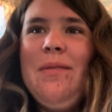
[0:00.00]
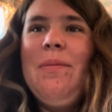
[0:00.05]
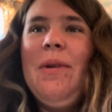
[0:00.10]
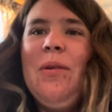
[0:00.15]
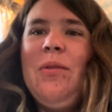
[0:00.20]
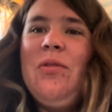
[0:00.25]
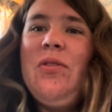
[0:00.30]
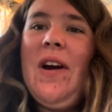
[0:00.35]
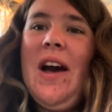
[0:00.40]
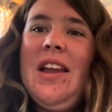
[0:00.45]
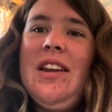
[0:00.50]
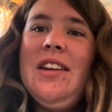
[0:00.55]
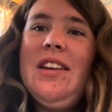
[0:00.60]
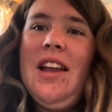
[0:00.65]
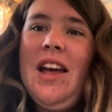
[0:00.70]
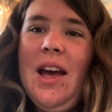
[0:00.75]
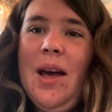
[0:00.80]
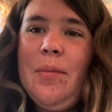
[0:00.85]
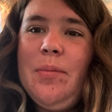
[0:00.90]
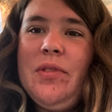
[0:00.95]
but we've had an
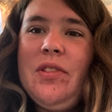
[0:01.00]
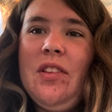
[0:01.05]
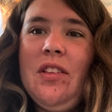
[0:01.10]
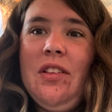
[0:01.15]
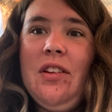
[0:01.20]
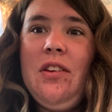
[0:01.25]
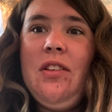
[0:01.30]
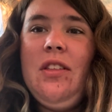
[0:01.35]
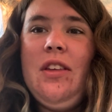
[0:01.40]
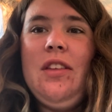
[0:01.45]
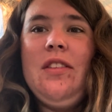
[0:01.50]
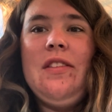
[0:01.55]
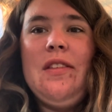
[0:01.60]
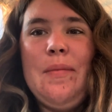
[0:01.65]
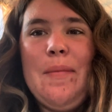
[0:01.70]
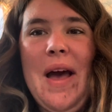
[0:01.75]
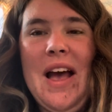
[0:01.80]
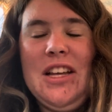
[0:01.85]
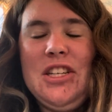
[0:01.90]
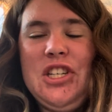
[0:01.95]
absolutely
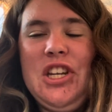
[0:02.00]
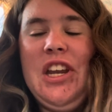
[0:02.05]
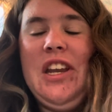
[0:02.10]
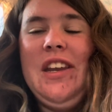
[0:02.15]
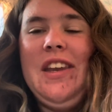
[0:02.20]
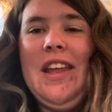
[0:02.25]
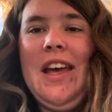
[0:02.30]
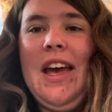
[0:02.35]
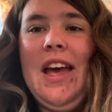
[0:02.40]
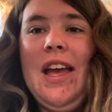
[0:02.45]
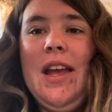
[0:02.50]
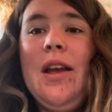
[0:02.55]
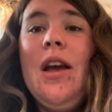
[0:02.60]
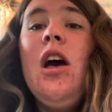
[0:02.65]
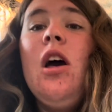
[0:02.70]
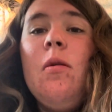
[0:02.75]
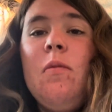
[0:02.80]
smashing day.